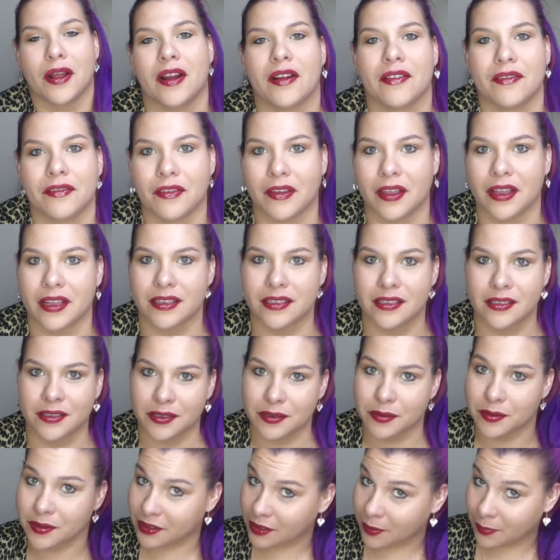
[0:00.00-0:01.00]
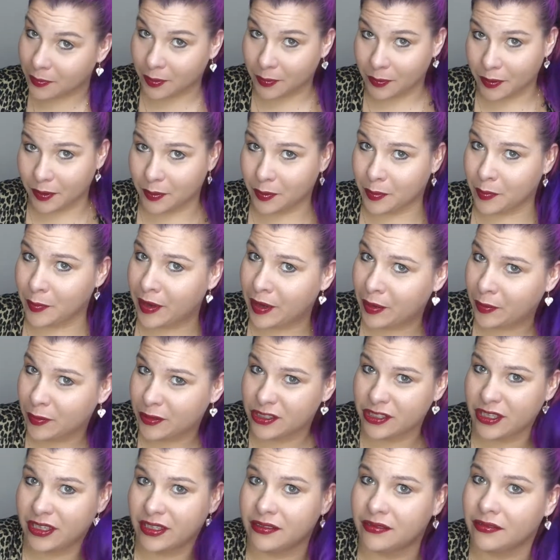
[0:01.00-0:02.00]
on a face and doing something quick with my hair,
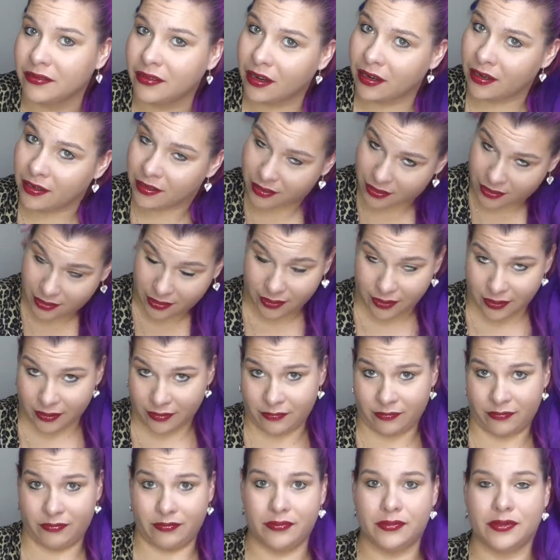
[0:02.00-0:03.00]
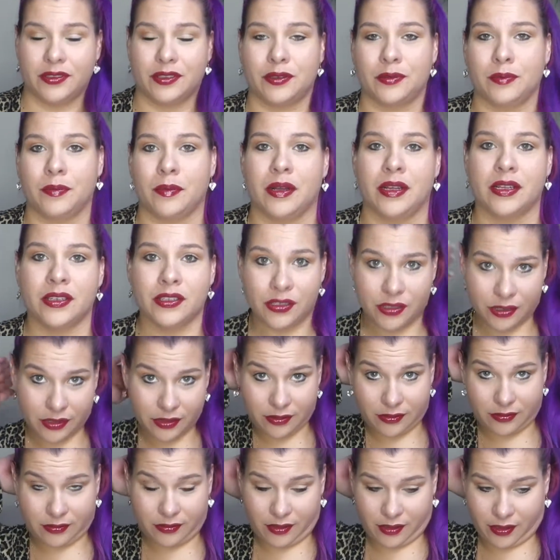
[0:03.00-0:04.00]
which I honestly didn't do much.
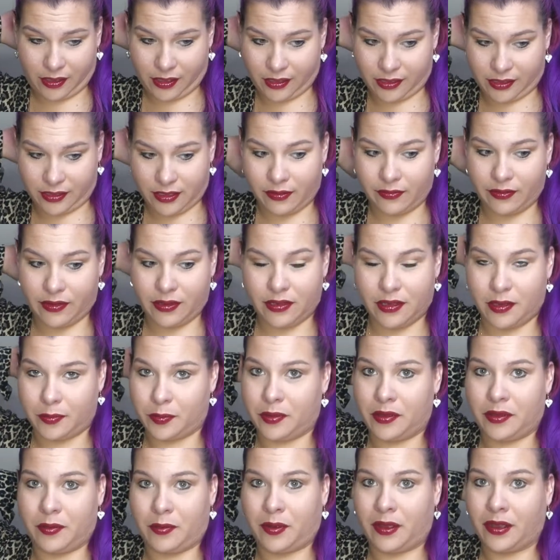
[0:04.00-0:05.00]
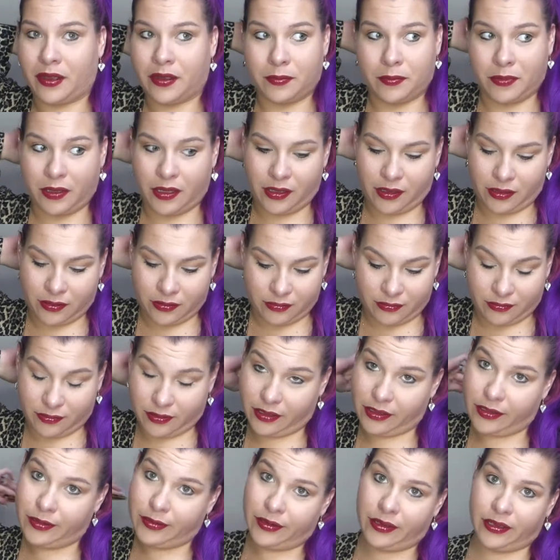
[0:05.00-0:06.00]
I think I saw a clip in the back of my head.
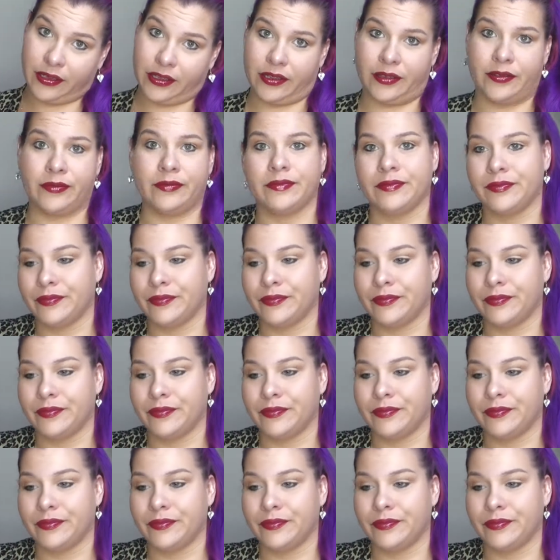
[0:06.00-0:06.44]
Yeah, I do.